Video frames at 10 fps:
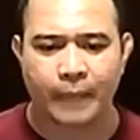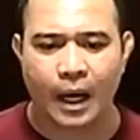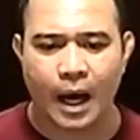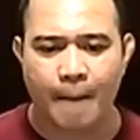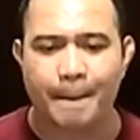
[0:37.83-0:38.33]

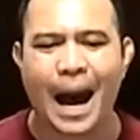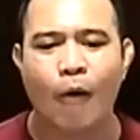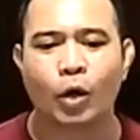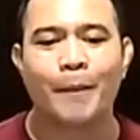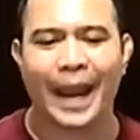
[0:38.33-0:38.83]
power
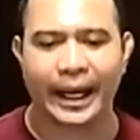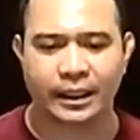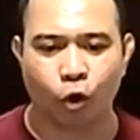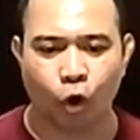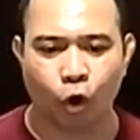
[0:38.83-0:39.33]
of 8
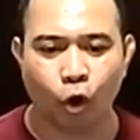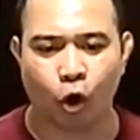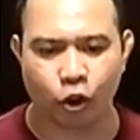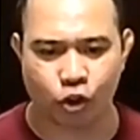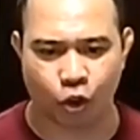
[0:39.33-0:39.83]
or ocho
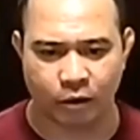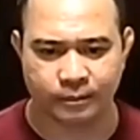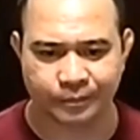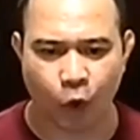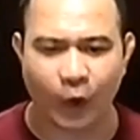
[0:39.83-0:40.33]
ocho.
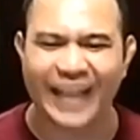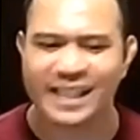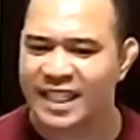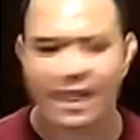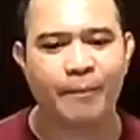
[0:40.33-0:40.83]
Okay, it's the
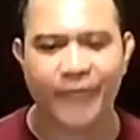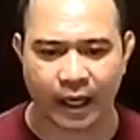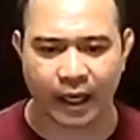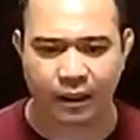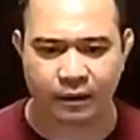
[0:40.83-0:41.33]
same thing.
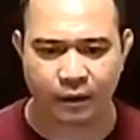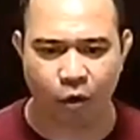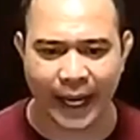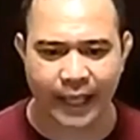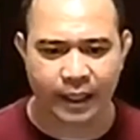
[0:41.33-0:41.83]

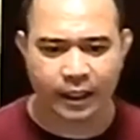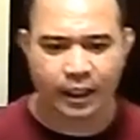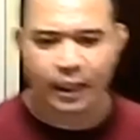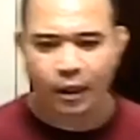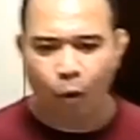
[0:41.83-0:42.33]
Okay,
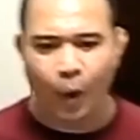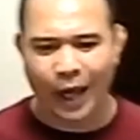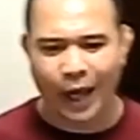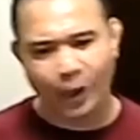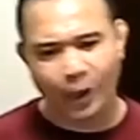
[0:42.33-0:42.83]
Walo
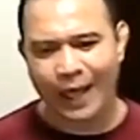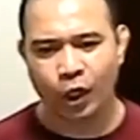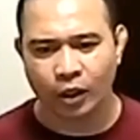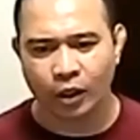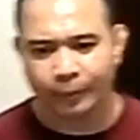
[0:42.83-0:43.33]

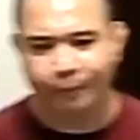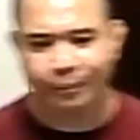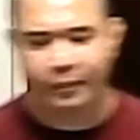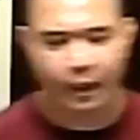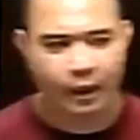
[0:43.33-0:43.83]
Walo.
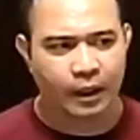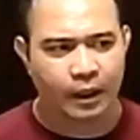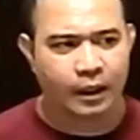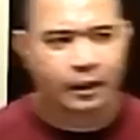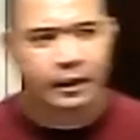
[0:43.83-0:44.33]

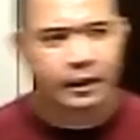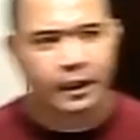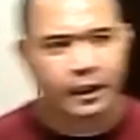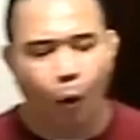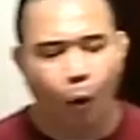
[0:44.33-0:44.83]
The
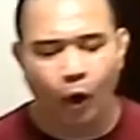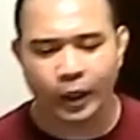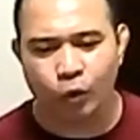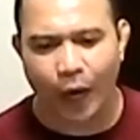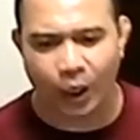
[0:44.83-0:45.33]
word
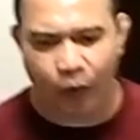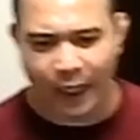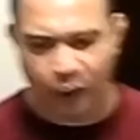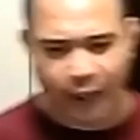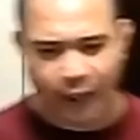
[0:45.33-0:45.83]
Walo Walo is